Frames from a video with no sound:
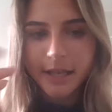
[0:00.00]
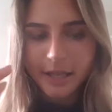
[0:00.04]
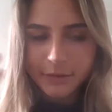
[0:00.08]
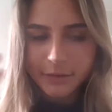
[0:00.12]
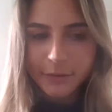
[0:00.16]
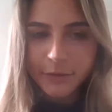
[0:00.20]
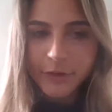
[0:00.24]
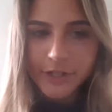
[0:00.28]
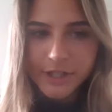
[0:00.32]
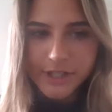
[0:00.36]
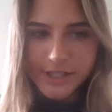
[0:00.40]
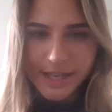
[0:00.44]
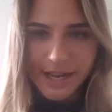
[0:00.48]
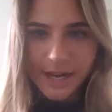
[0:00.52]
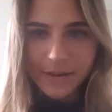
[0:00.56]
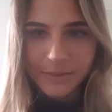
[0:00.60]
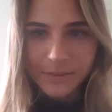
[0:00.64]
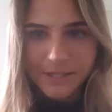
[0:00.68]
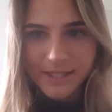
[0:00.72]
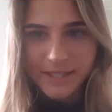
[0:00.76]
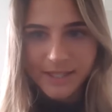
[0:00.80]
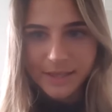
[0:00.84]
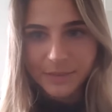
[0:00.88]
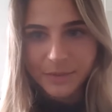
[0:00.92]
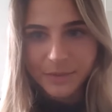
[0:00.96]
like at first
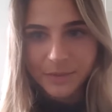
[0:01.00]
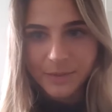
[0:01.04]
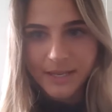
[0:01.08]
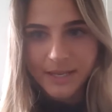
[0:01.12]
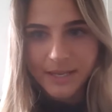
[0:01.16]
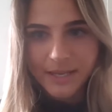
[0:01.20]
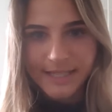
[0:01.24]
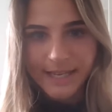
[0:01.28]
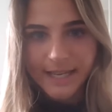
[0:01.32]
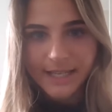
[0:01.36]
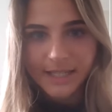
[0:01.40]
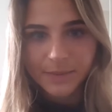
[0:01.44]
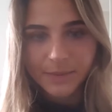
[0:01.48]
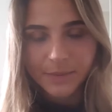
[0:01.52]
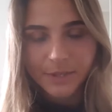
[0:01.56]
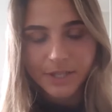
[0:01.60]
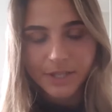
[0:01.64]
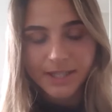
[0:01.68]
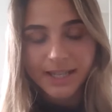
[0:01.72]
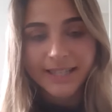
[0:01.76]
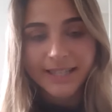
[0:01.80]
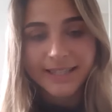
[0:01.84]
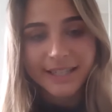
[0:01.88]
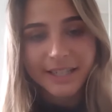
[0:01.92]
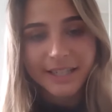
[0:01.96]
time, this seemed to make sense
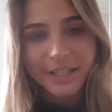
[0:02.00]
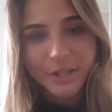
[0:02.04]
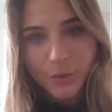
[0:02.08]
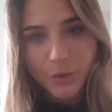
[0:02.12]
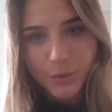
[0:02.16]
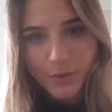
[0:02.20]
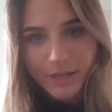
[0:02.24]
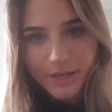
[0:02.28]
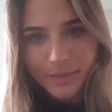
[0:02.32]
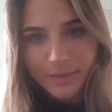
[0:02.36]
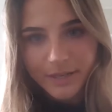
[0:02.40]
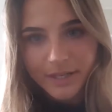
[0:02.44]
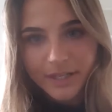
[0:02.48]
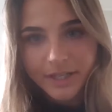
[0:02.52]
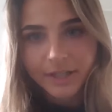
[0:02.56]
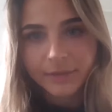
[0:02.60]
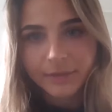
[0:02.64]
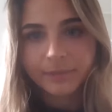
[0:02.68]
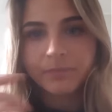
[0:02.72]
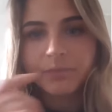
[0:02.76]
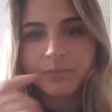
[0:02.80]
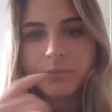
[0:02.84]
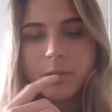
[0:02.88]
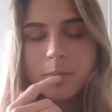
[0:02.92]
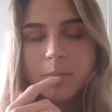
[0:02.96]
because I didn't know any
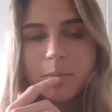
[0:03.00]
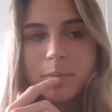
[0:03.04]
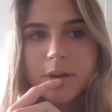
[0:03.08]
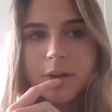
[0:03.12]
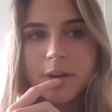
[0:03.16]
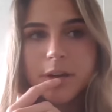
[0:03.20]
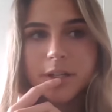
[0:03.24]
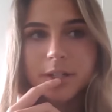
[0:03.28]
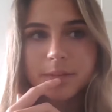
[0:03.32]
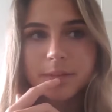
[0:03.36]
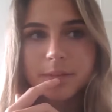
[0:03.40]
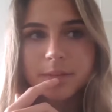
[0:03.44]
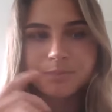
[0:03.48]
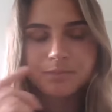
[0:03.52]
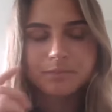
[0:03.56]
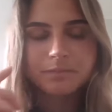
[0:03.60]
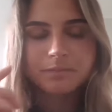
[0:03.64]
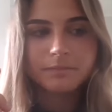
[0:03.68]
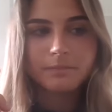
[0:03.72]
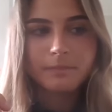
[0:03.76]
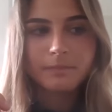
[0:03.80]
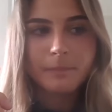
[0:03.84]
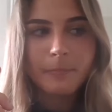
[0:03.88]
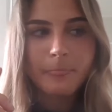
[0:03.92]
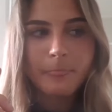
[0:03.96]
better. But
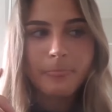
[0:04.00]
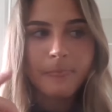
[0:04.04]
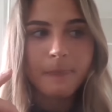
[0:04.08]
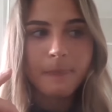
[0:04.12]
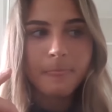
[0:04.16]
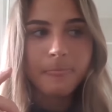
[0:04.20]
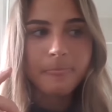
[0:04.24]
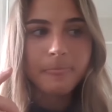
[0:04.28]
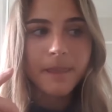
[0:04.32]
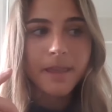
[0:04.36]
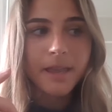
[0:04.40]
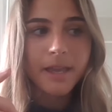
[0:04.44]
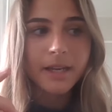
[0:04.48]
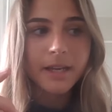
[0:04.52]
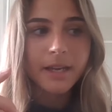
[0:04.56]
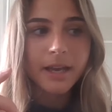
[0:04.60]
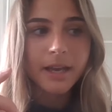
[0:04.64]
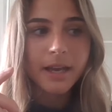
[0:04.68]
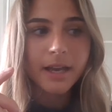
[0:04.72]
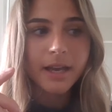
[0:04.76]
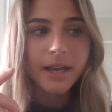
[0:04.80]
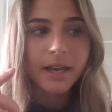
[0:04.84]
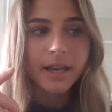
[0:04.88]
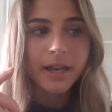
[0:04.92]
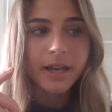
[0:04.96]

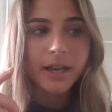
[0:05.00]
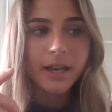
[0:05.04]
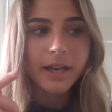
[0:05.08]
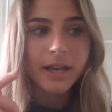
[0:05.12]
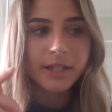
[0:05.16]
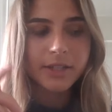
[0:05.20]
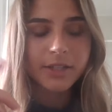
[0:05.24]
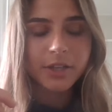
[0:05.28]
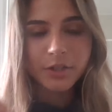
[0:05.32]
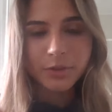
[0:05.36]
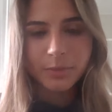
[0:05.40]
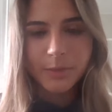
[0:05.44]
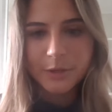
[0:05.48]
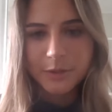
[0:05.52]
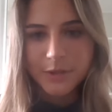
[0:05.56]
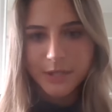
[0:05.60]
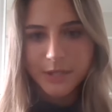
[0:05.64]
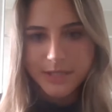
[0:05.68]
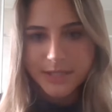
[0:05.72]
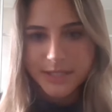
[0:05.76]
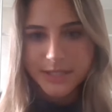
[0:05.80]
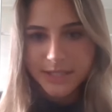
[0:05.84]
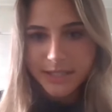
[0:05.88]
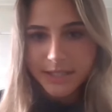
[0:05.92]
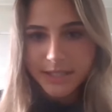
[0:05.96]
then uh, I talked
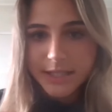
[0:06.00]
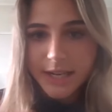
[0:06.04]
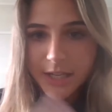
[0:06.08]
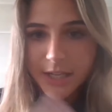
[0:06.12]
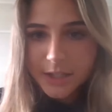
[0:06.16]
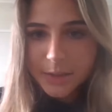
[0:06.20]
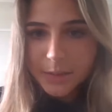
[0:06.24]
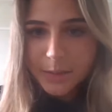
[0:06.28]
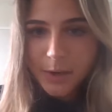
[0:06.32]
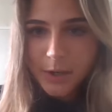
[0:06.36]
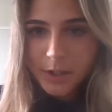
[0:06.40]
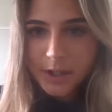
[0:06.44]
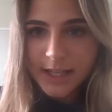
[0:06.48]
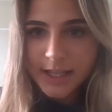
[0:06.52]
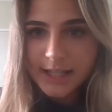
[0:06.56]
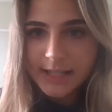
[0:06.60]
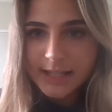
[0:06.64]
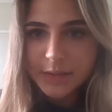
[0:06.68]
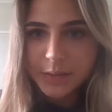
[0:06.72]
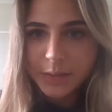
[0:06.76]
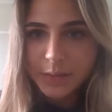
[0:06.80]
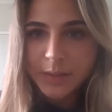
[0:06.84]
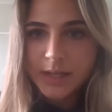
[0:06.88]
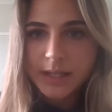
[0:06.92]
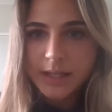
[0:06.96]
about this in, in, the other
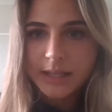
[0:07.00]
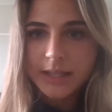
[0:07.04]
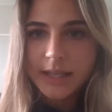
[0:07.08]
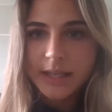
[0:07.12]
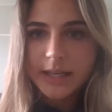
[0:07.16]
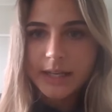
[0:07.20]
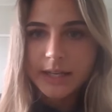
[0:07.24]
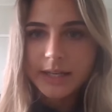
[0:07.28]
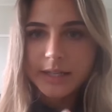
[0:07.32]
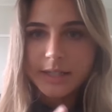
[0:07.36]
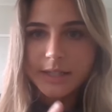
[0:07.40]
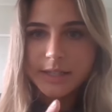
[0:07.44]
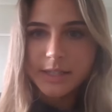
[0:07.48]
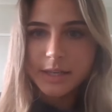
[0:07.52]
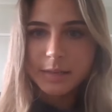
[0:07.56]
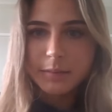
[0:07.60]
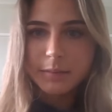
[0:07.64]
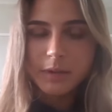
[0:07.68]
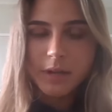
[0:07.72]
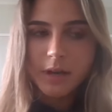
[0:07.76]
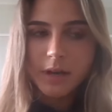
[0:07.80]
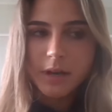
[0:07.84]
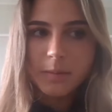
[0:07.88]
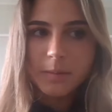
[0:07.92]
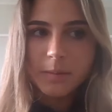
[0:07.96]
podcast as well. I, I
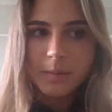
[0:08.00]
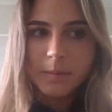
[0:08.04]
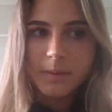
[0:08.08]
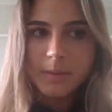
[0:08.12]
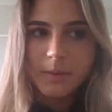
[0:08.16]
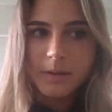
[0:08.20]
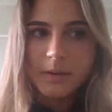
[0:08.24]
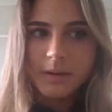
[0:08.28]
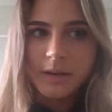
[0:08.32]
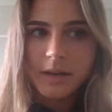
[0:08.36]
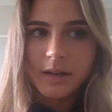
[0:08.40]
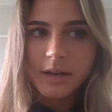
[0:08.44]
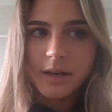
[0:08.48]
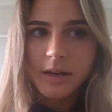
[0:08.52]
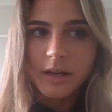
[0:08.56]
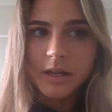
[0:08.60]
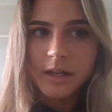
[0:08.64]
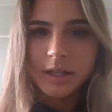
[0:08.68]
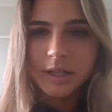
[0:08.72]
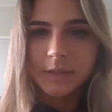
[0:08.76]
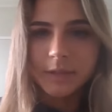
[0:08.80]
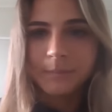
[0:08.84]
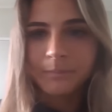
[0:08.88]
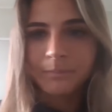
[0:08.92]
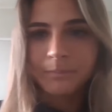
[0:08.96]
stumbled up uh,
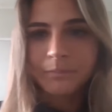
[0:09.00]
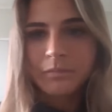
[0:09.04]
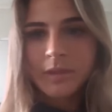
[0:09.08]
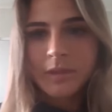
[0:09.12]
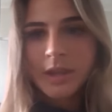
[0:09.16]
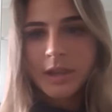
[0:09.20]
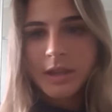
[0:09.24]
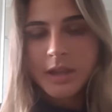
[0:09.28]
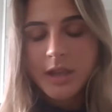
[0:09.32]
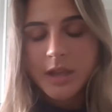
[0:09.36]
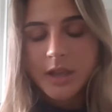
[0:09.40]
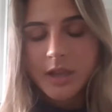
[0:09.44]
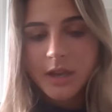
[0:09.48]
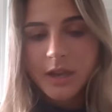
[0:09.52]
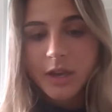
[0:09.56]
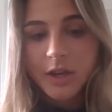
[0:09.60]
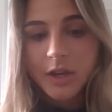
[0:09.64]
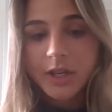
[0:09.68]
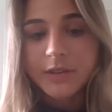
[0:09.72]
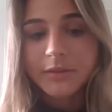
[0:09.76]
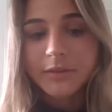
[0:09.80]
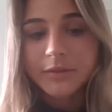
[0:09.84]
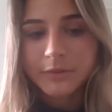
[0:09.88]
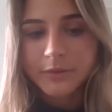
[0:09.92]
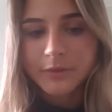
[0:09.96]
on
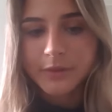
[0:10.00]
on